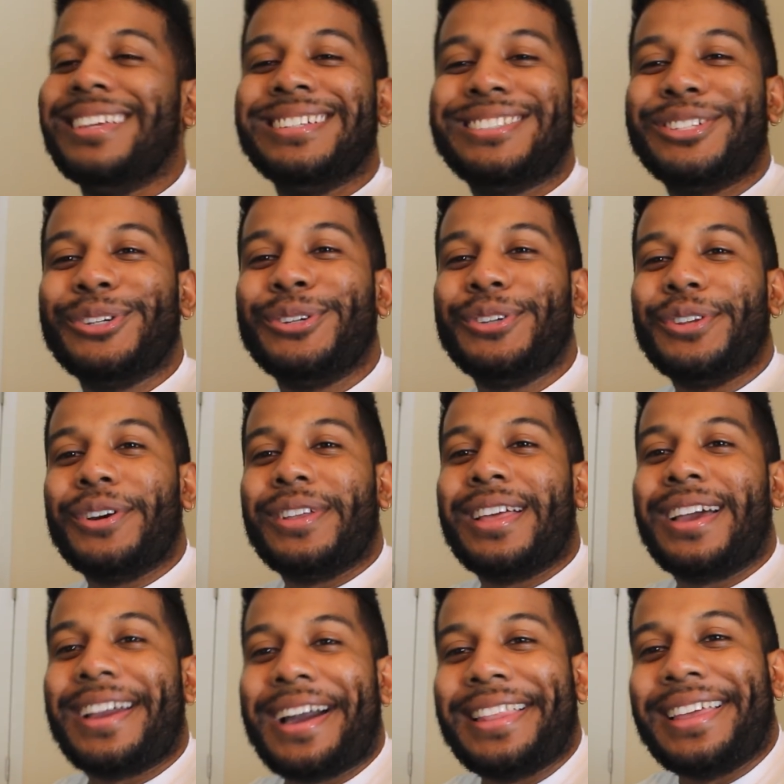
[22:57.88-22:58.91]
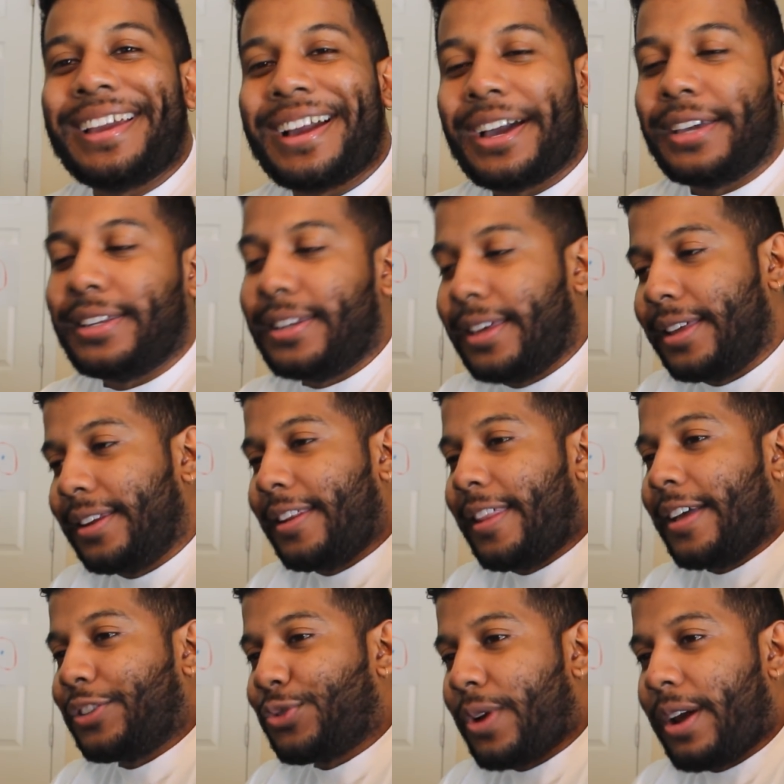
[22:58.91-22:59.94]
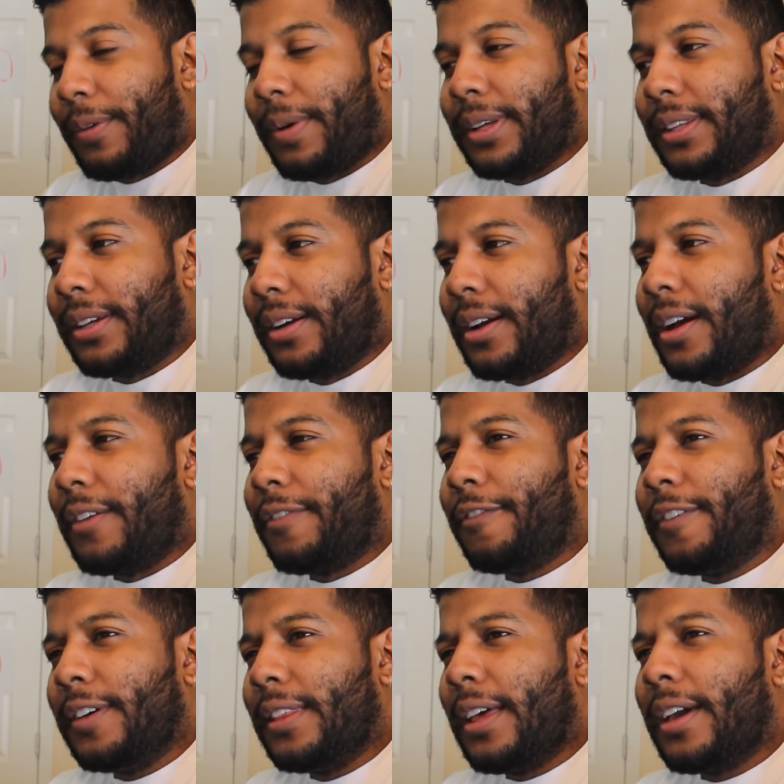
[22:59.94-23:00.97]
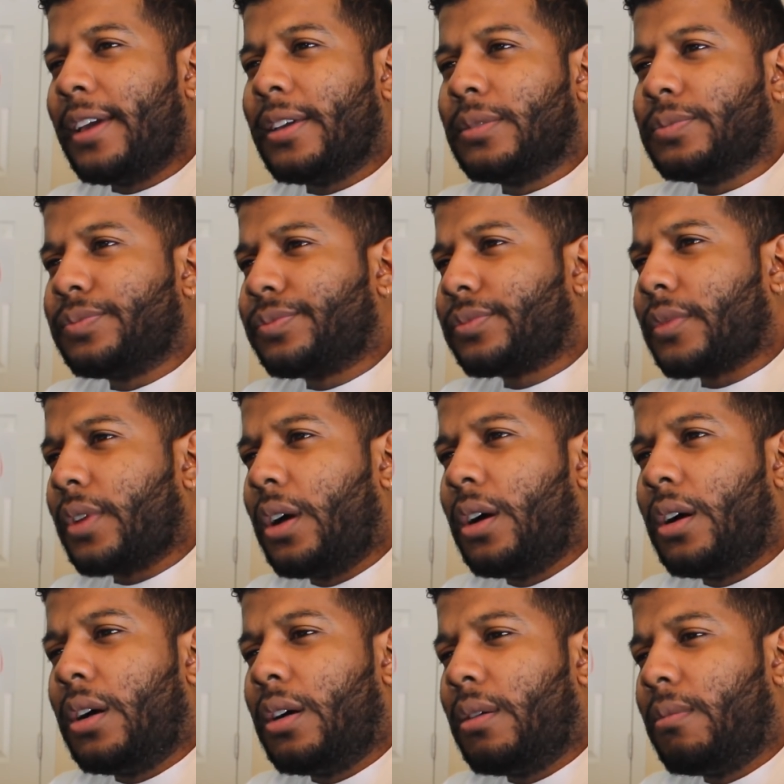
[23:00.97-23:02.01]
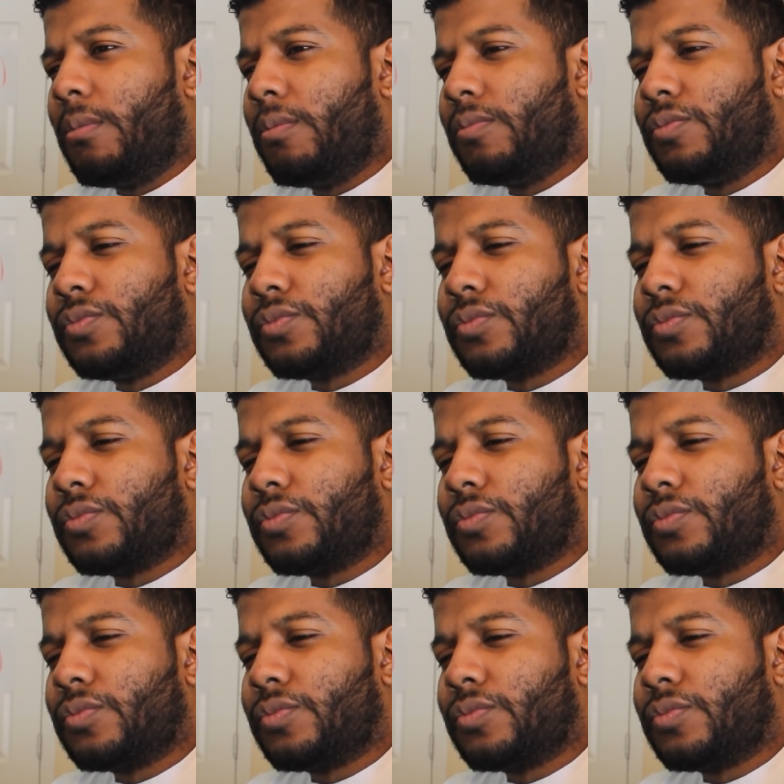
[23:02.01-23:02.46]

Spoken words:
Too, you know, like, I like how you ended that track right there. I feel like, you know,